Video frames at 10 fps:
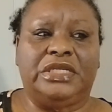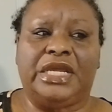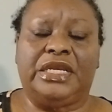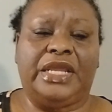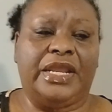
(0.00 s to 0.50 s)

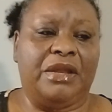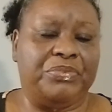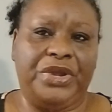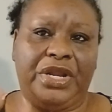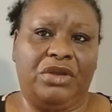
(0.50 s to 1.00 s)
That
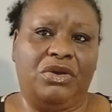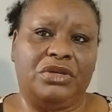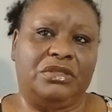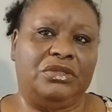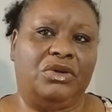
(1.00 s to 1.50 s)
I'm praying that
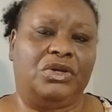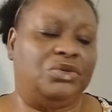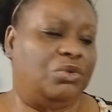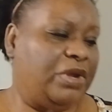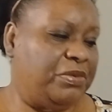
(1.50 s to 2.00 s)
God
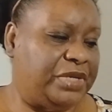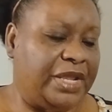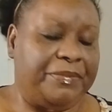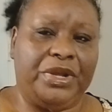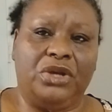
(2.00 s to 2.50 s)
do away with
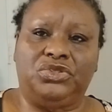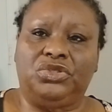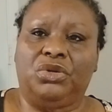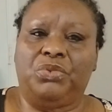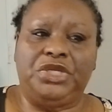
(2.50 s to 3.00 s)
that, because,
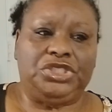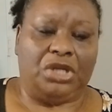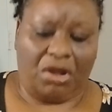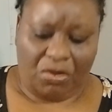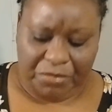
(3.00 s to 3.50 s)
we
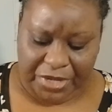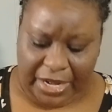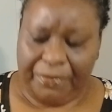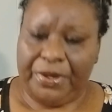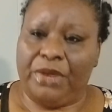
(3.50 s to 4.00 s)
should all be
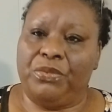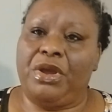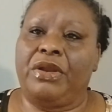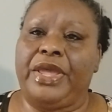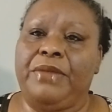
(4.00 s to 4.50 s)
happy that
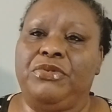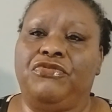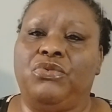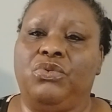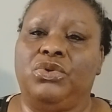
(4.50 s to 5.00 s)
we all are able to
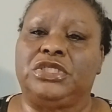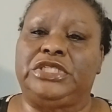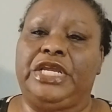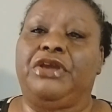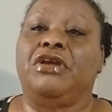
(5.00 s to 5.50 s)
afford to
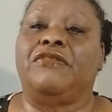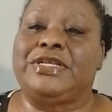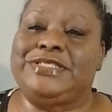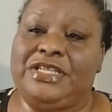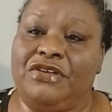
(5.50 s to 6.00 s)
take care of
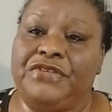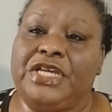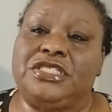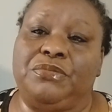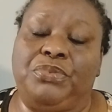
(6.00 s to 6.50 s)
ourselves.
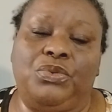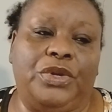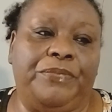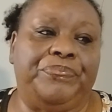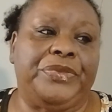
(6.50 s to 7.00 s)
That's the
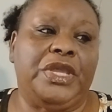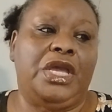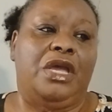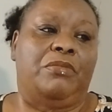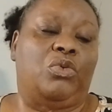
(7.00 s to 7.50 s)
point.
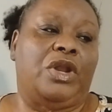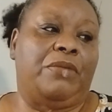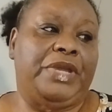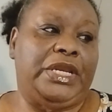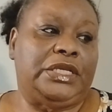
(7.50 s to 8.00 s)
But what
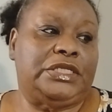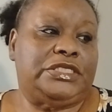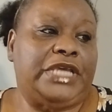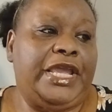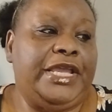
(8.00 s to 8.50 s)
I'm meaning to
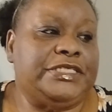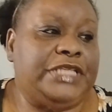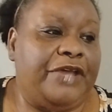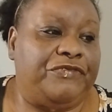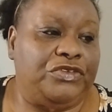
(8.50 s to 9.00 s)
say is
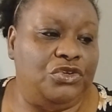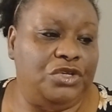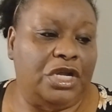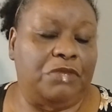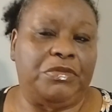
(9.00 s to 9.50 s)
that for you
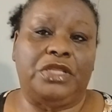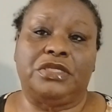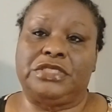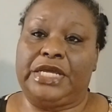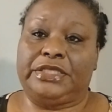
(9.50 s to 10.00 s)
young
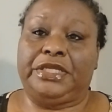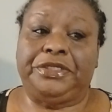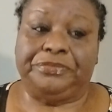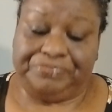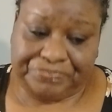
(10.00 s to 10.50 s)
mothers out
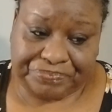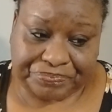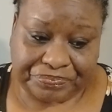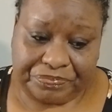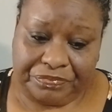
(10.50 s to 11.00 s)
there,
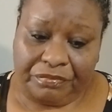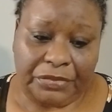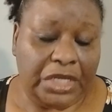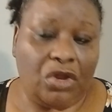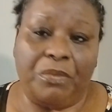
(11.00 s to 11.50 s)

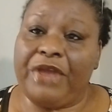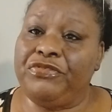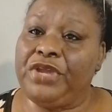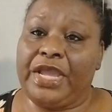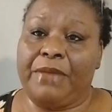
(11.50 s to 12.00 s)
it don't
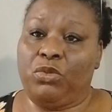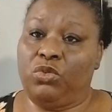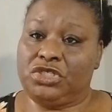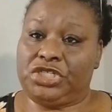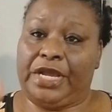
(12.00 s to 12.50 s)
matter if you ain't got but
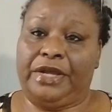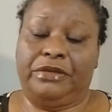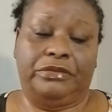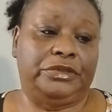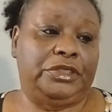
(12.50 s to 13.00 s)
one
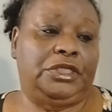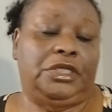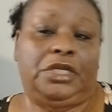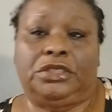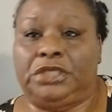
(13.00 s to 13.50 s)
child,
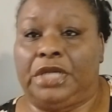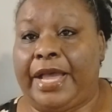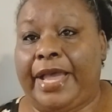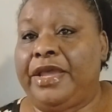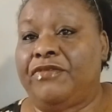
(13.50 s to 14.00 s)
to
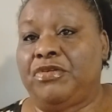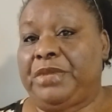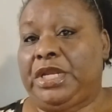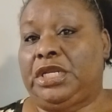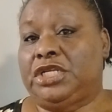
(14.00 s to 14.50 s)
however
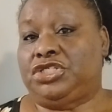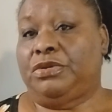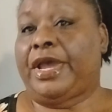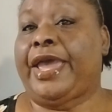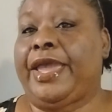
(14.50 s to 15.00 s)
many that
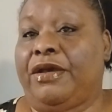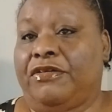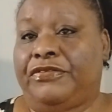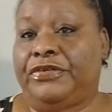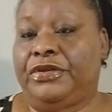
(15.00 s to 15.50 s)
you
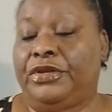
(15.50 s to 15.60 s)
have,